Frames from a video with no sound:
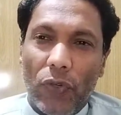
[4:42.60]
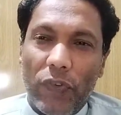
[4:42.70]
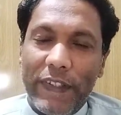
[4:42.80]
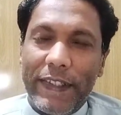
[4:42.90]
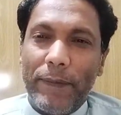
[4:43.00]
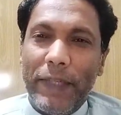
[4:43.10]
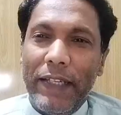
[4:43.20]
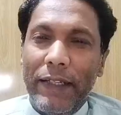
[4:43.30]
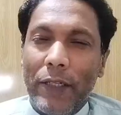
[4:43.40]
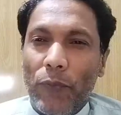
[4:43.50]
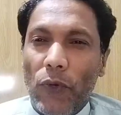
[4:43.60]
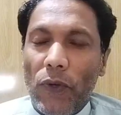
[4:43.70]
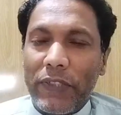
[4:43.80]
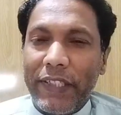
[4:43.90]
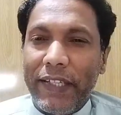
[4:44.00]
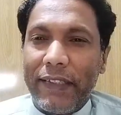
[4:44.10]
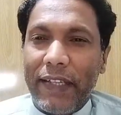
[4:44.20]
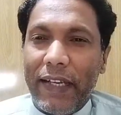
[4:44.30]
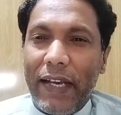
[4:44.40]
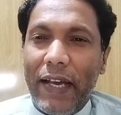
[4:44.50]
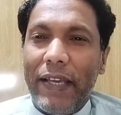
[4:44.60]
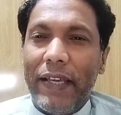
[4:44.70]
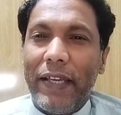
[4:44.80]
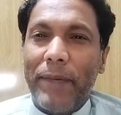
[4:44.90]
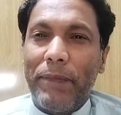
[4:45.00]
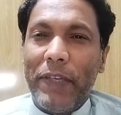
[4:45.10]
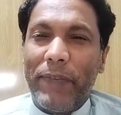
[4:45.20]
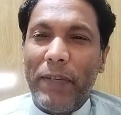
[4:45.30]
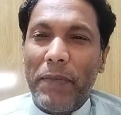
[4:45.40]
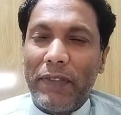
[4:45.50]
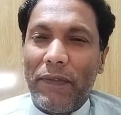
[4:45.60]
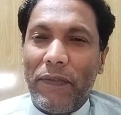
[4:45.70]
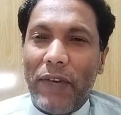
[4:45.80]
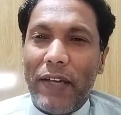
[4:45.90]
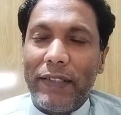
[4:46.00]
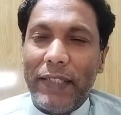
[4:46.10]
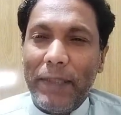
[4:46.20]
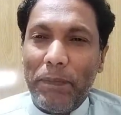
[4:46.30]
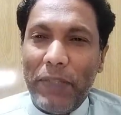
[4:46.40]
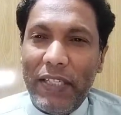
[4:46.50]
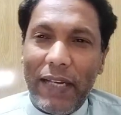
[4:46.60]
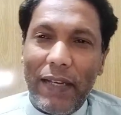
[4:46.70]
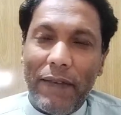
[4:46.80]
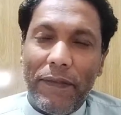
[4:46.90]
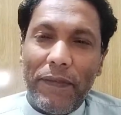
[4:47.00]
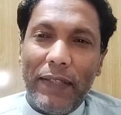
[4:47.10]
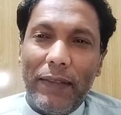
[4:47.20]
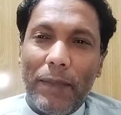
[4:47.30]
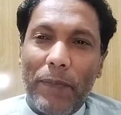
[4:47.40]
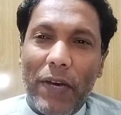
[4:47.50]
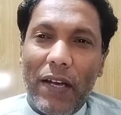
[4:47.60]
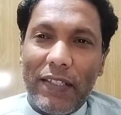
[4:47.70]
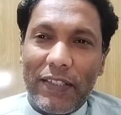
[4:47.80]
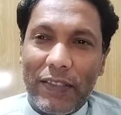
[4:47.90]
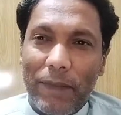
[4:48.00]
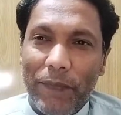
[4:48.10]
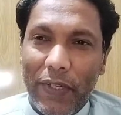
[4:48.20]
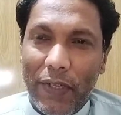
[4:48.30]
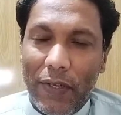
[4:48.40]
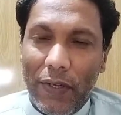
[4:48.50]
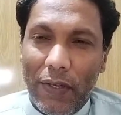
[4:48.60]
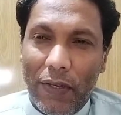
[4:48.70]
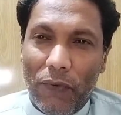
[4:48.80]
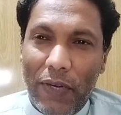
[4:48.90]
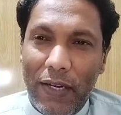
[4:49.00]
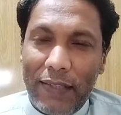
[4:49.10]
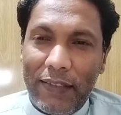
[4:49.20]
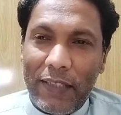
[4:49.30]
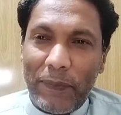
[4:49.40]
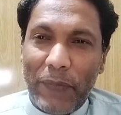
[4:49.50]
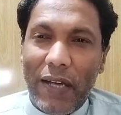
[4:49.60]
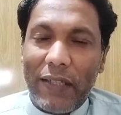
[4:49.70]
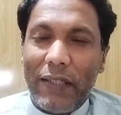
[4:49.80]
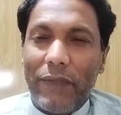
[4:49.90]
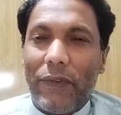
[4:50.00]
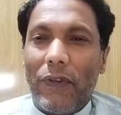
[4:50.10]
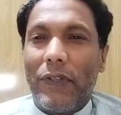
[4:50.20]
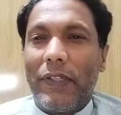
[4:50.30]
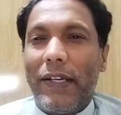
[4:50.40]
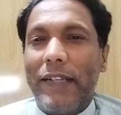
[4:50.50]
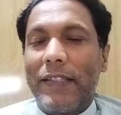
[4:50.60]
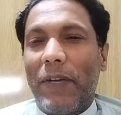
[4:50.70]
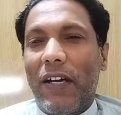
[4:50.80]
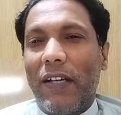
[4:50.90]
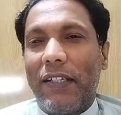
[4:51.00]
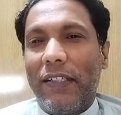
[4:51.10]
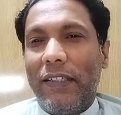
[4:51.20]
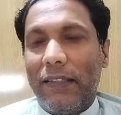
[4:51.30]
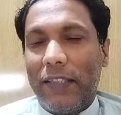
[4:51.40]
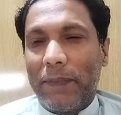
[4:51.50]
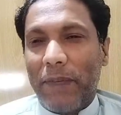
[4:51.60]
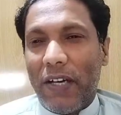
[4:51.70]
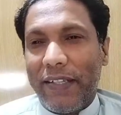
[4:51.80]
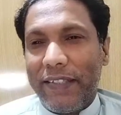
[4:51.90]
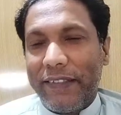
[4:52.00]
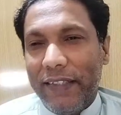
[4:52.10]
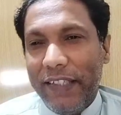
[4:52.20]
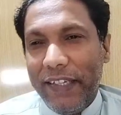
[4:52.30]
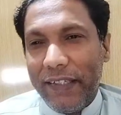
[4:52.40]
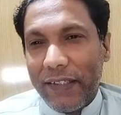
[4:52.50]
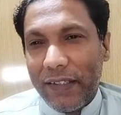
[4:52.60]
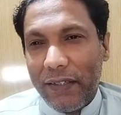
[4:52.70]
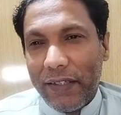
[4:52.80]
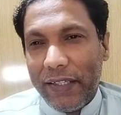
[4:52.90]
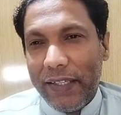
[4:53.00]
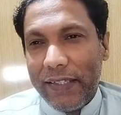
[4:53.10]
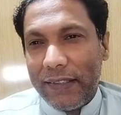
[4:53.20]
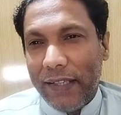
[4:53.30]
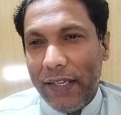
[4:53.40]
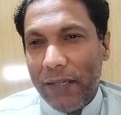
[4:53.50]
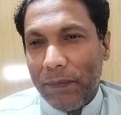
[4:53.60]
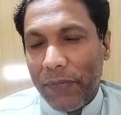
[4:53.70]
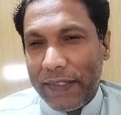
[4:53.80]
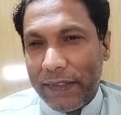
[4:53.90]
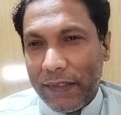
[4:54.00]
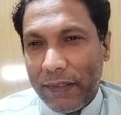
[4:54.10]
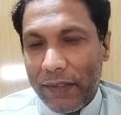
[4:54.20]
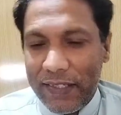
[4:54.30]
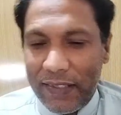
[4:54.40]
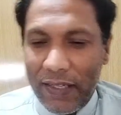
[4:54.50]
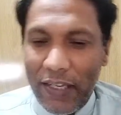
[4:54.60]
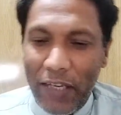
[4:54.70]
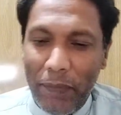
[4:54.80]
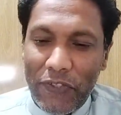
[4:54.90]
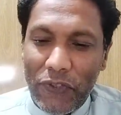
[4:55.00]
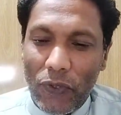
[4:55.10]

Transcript: which has been opposing Tigray People Liberation Front, TPLF, in the past. What does this party want? Its party, this party's leader is in prison. His name is